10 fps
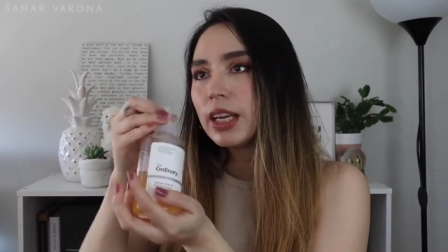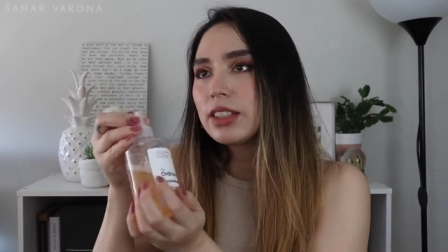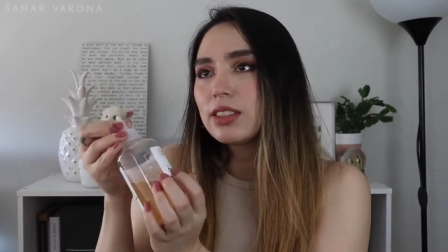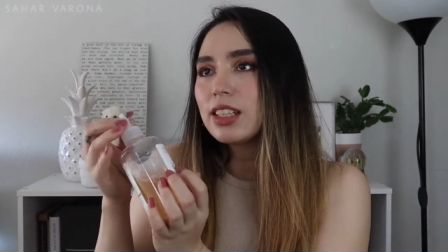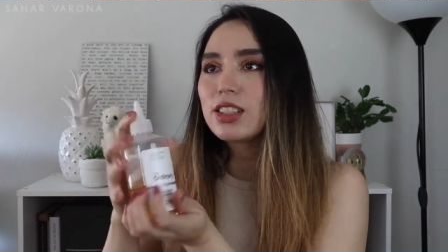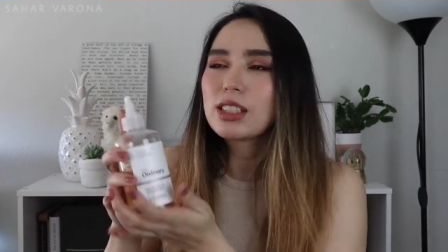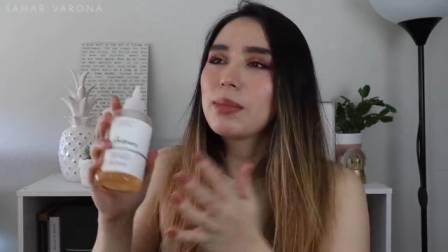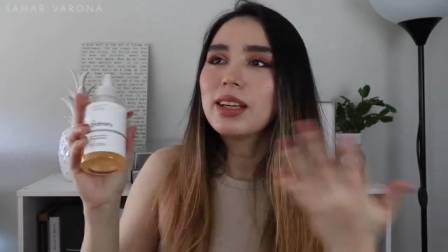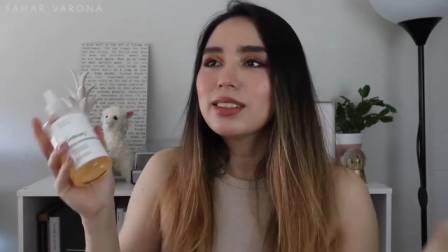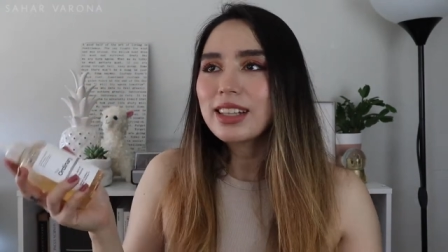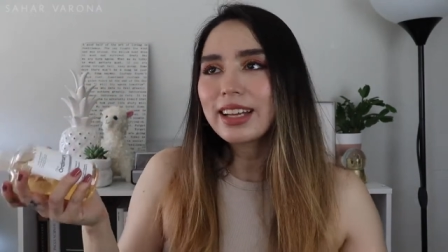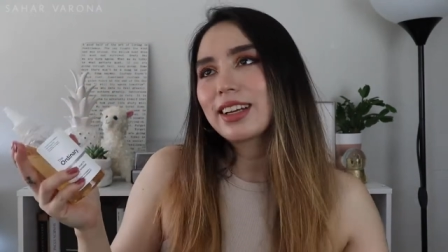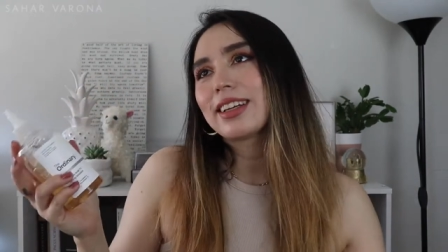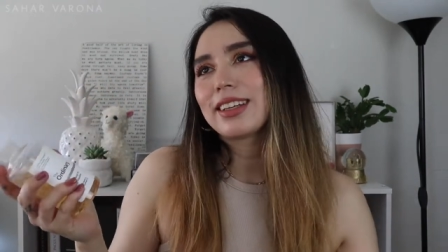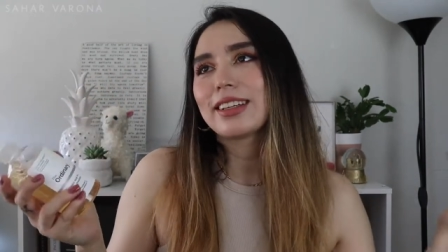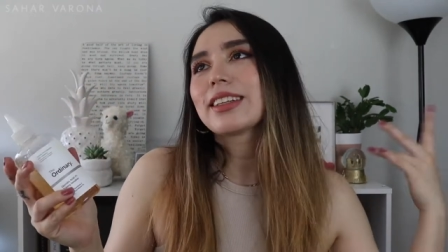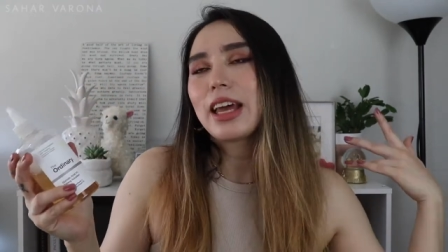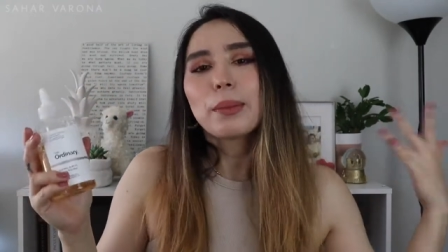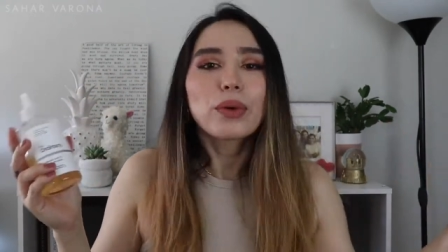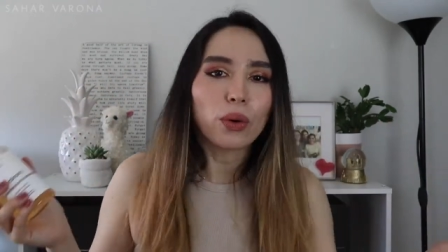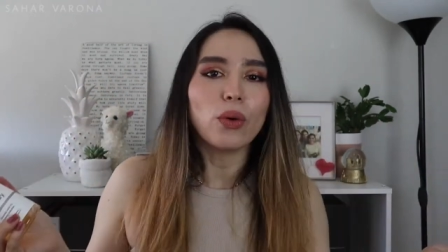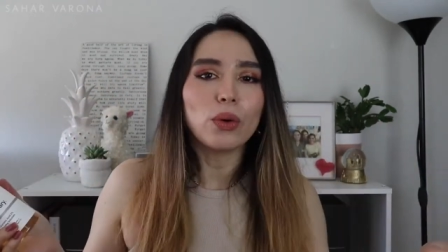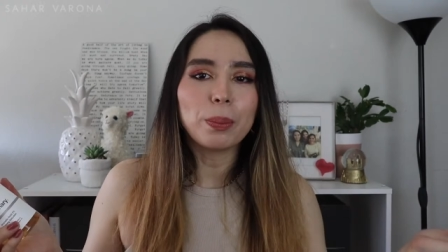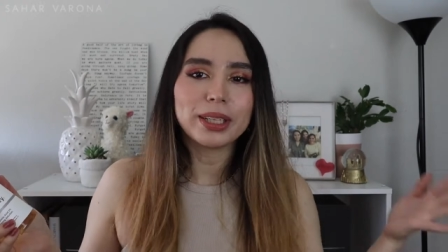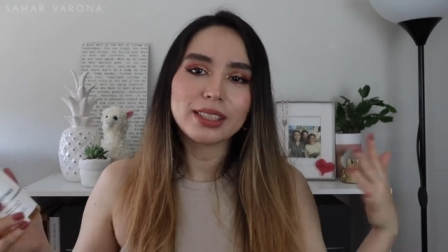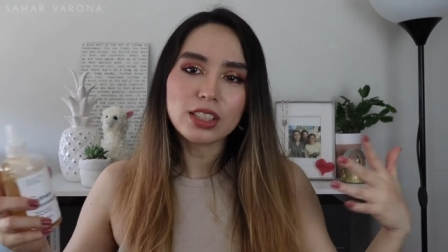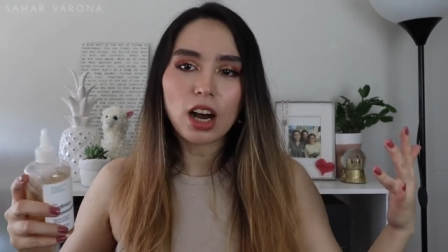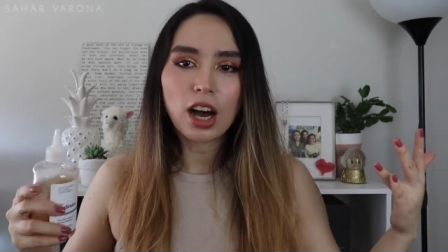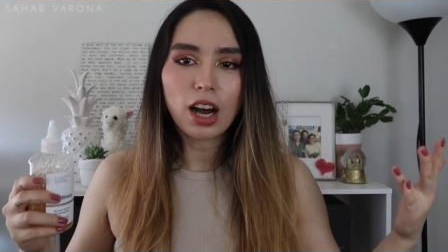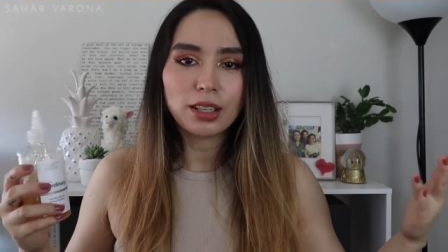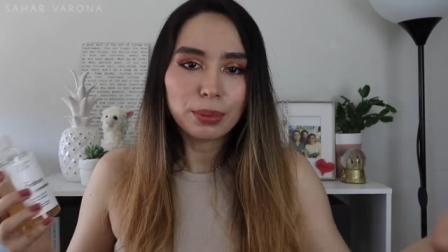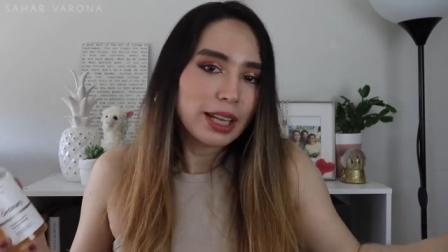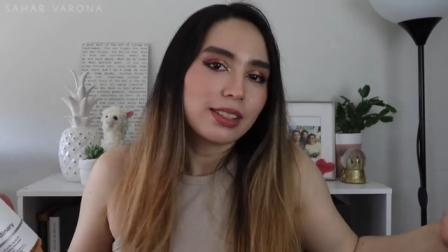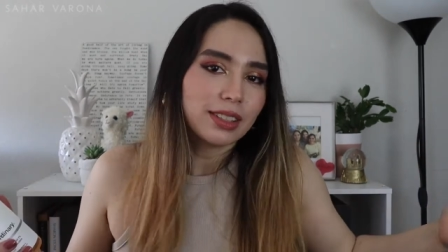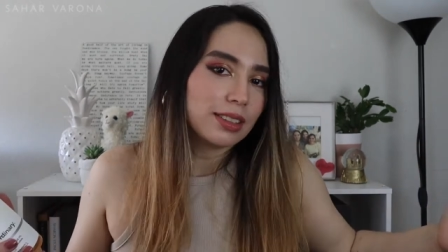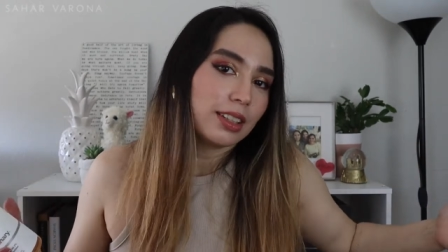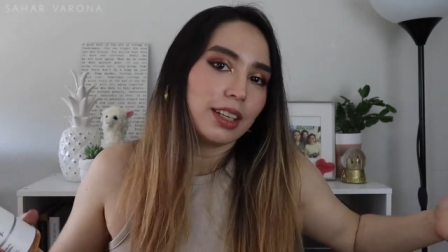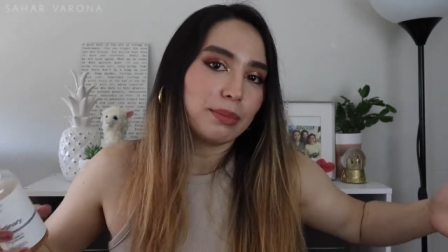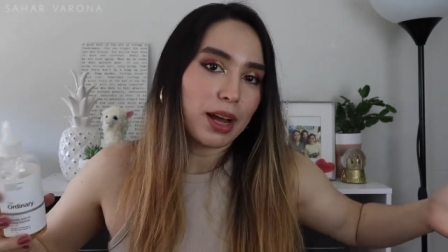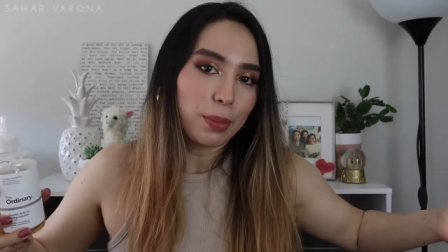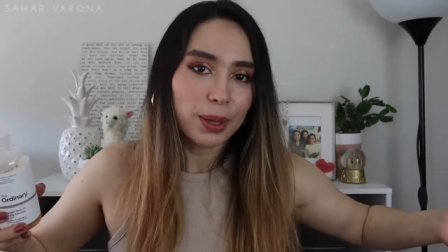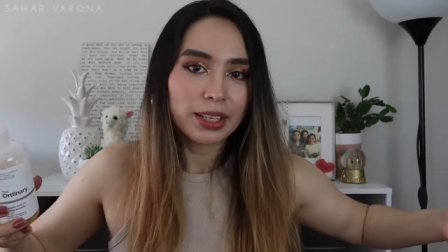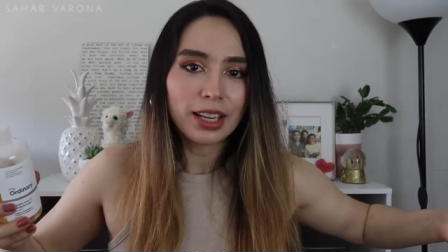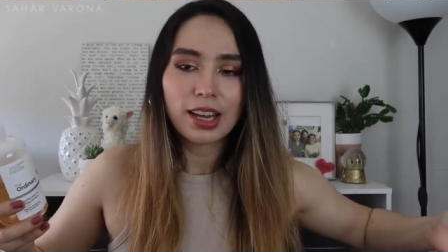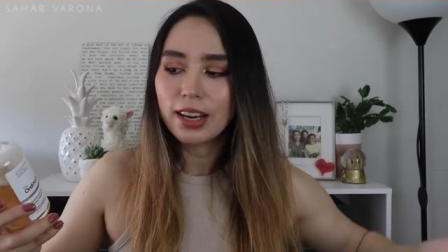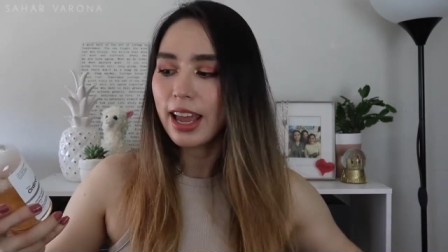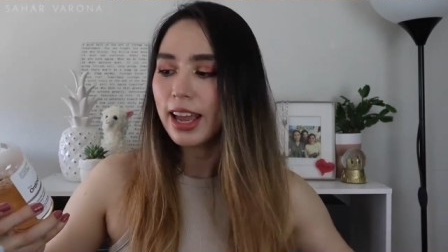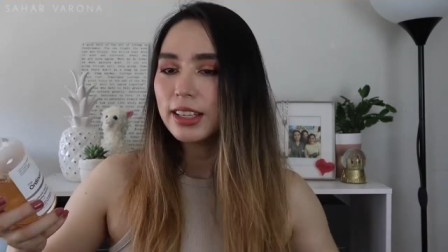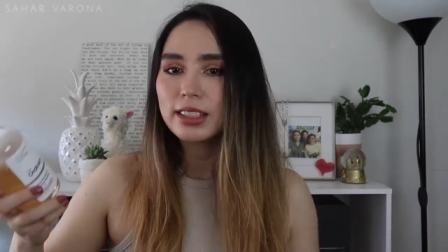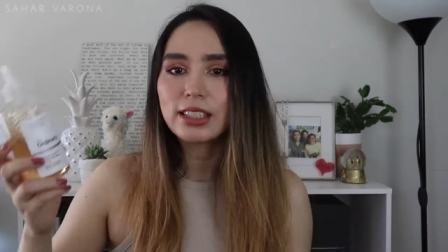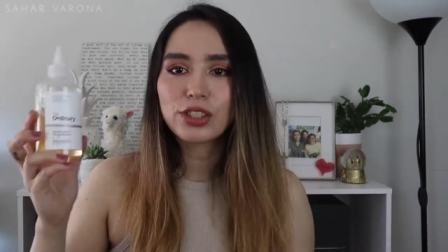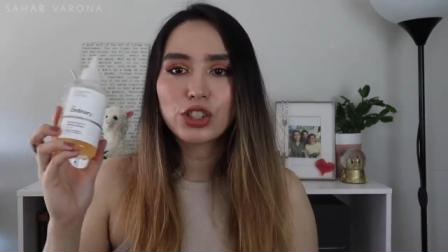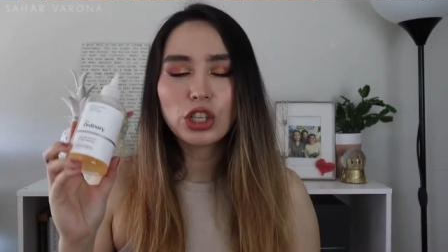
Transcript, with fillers: it, it smells like a chemical but it's not unpleasant in my opinion and it's